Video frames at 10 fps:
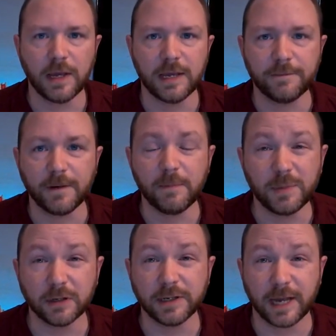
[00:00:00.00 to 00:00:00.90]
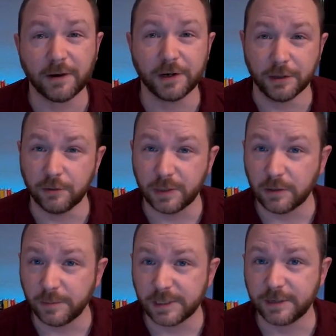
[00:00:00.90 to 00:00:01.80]
If I'm building out a new
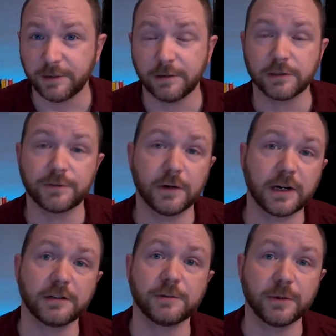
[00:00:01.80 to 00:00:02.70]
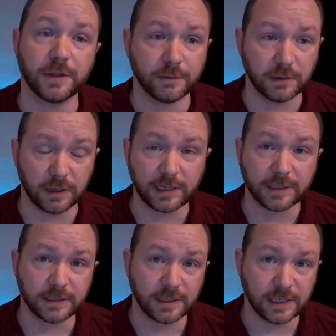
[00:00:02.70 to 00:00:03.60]
bill of materials for a customer that would
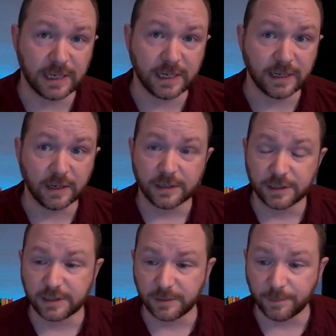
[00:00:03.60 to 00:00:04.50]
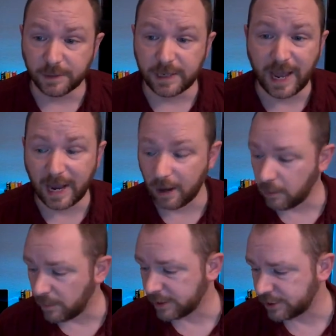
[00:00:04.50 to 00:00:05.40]
like to see just simply how
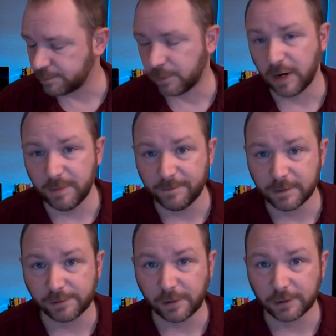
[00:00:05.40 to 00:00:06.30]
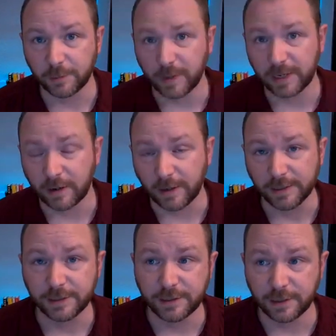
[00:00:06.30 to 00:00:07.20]
much Prime Infrastructure might
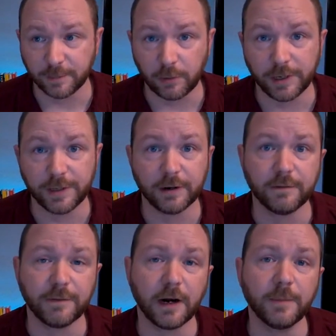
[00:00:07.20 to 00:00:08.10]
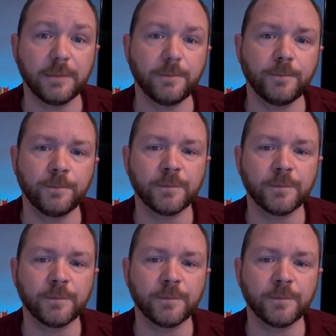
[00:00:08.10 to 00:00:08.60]
cost to deploy in their environment,